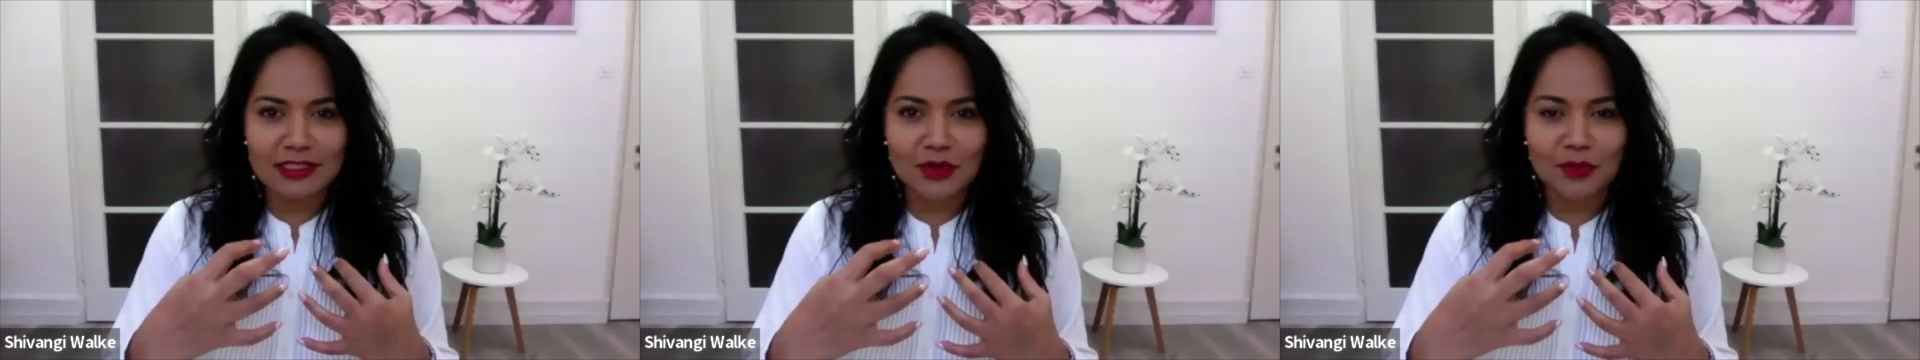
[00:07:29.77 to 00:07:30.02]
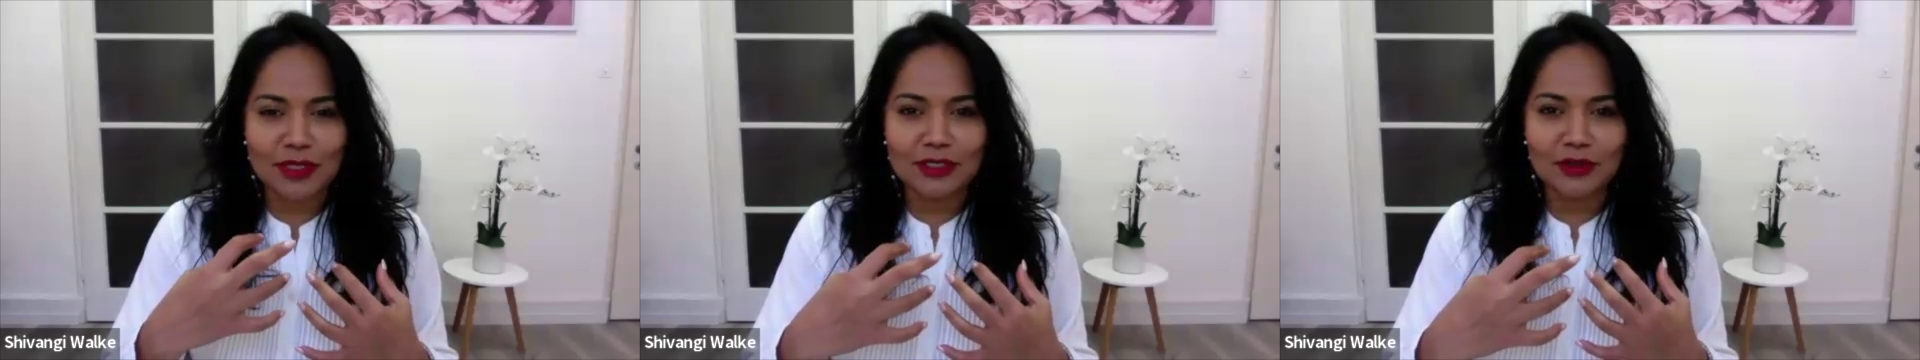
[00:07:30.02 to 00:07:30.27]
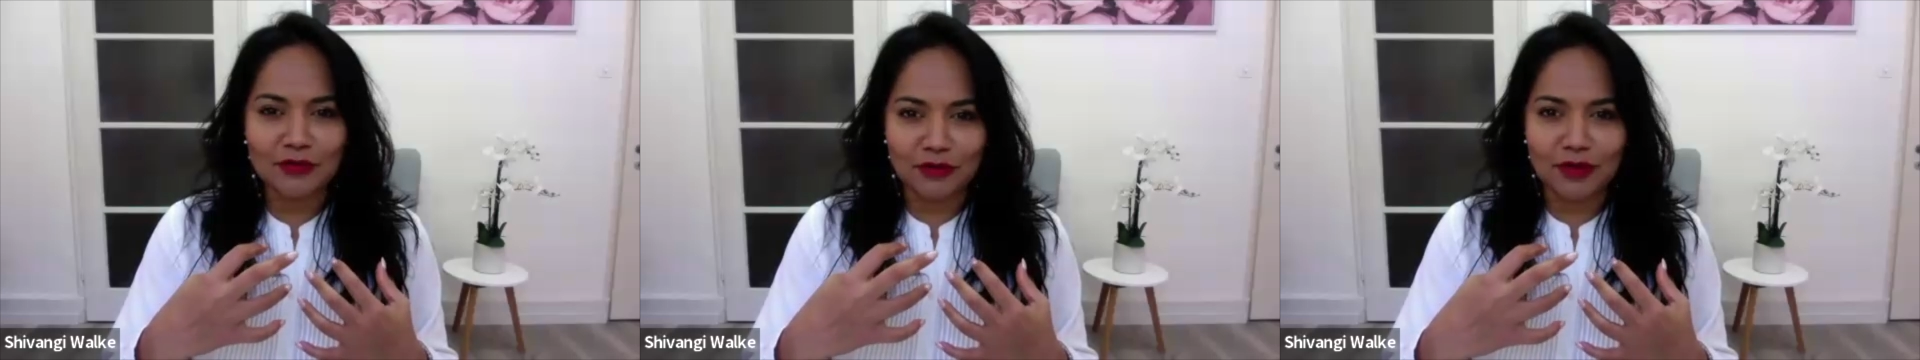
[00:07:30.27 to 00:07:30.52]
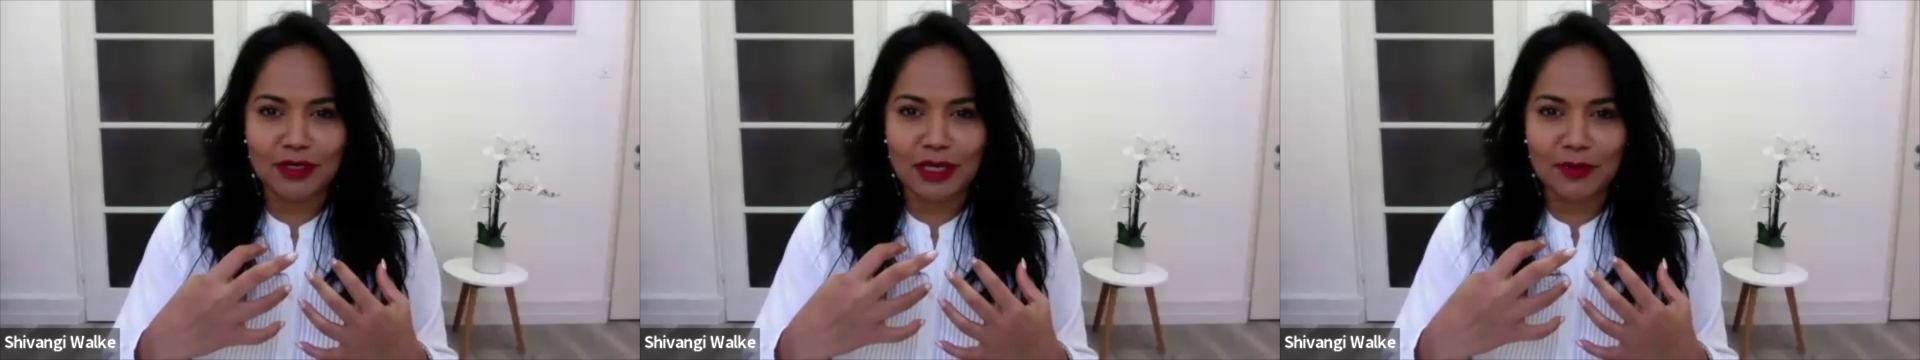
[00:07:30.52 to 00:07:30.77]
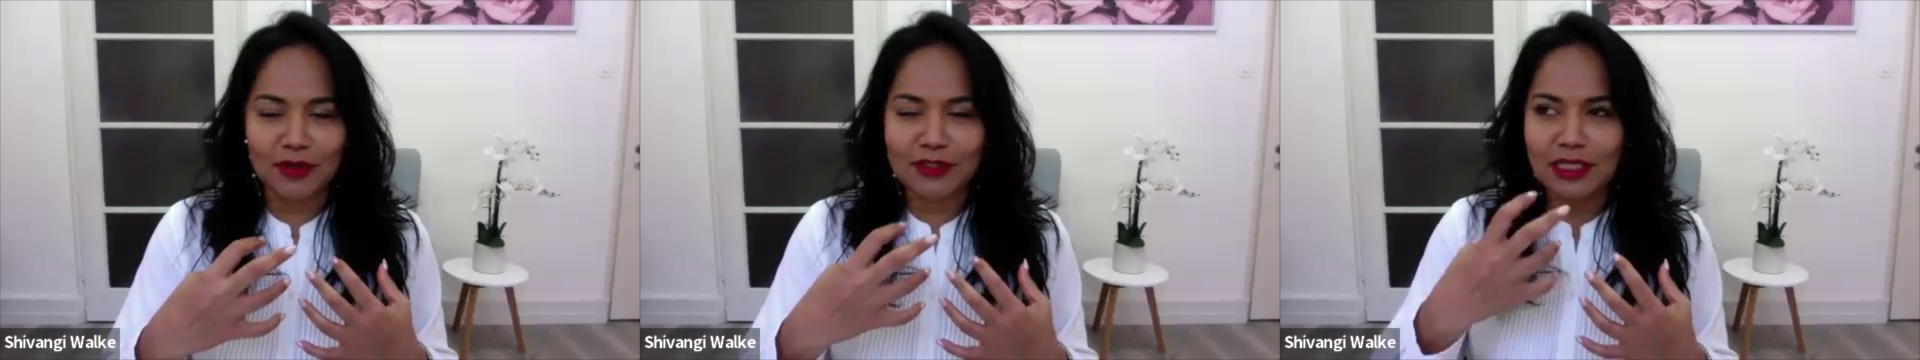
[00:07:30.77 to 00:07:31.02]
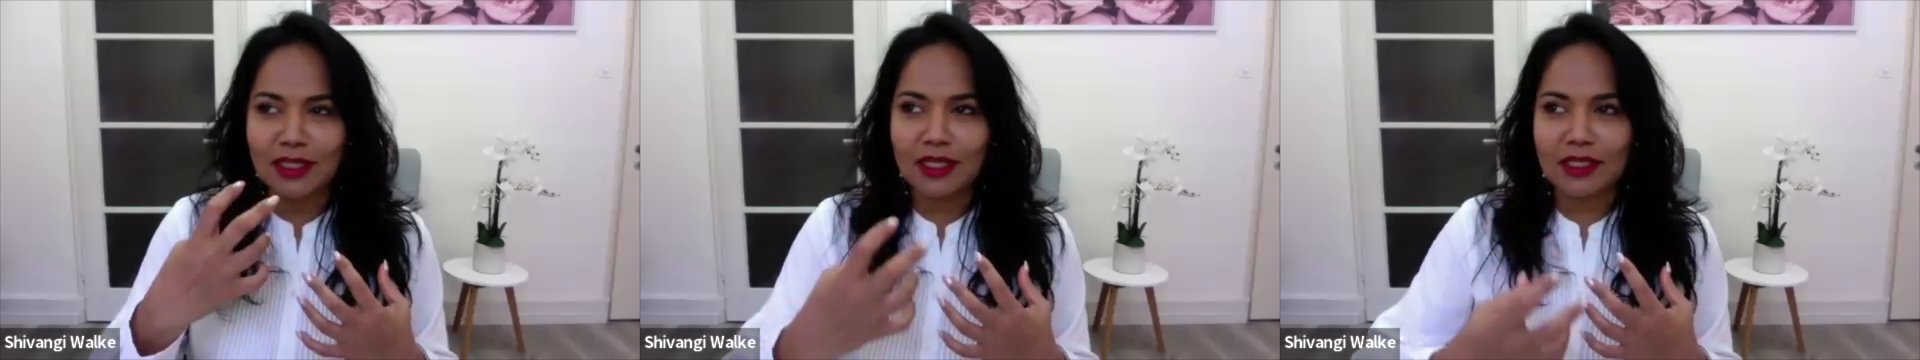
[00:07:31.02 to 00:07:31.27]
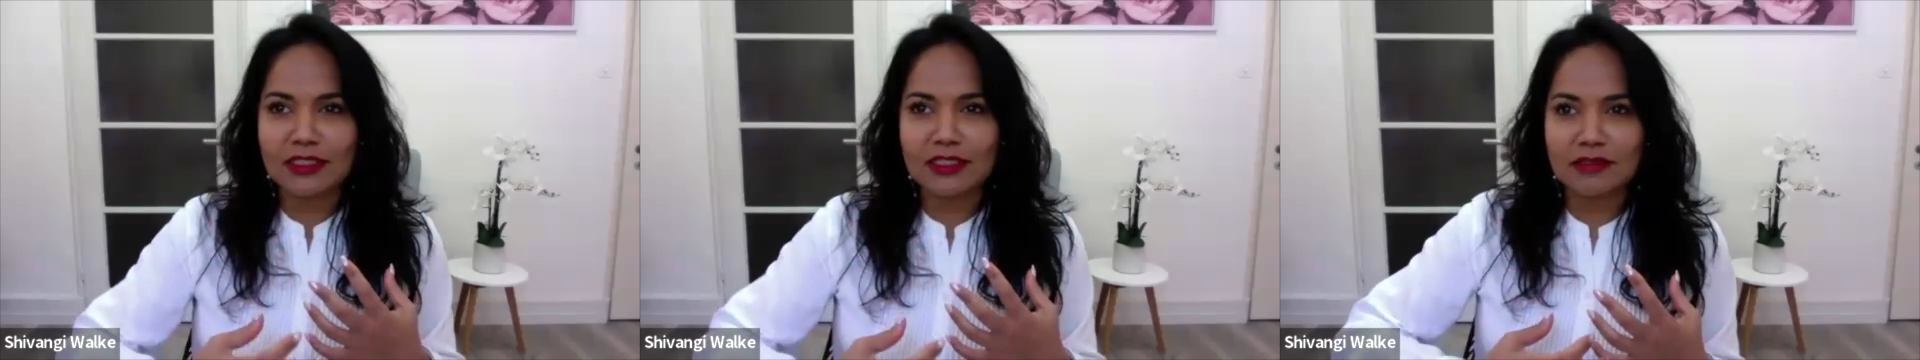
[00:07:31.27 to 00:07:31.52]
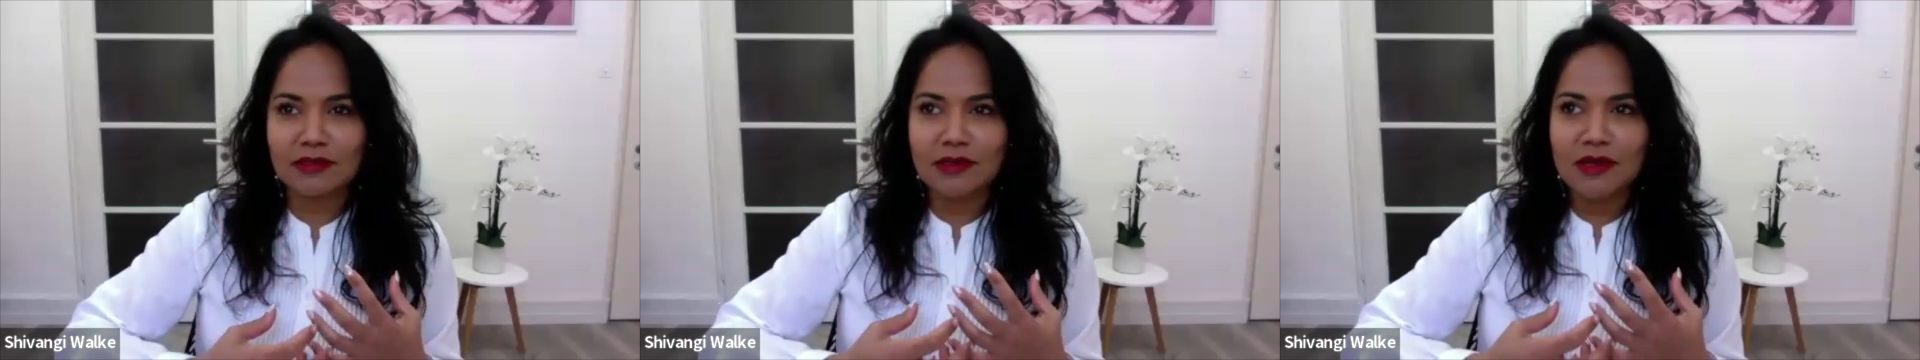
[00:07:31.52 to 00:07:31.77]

a bit differently because I think it's